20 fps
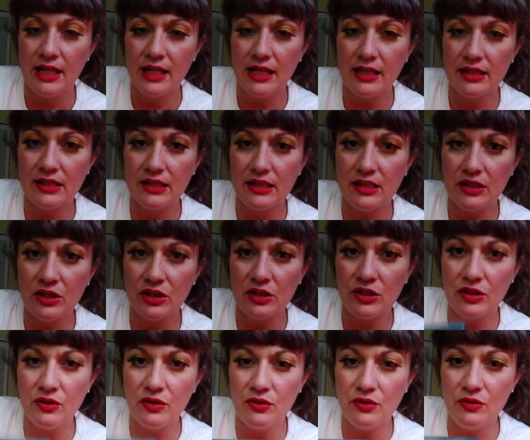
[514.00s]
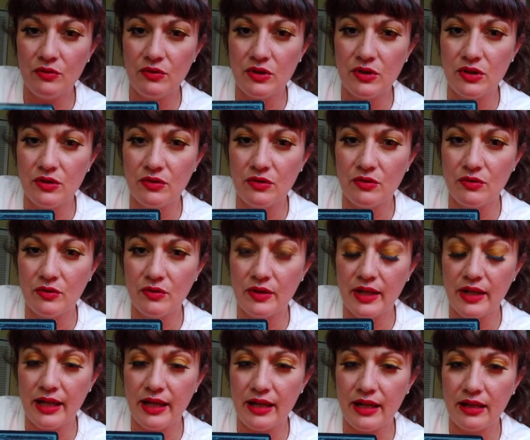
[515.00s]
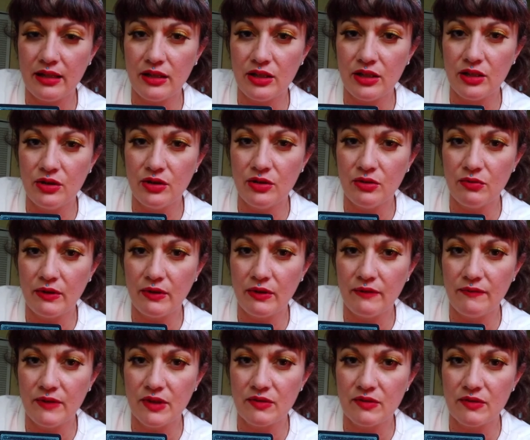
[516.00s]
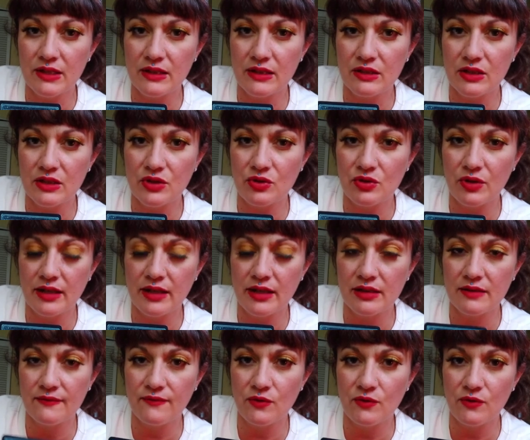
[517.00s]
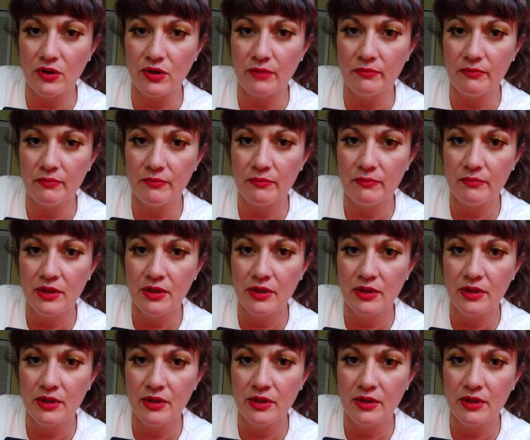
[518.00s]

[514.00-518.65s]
it's due to like you refusing to transform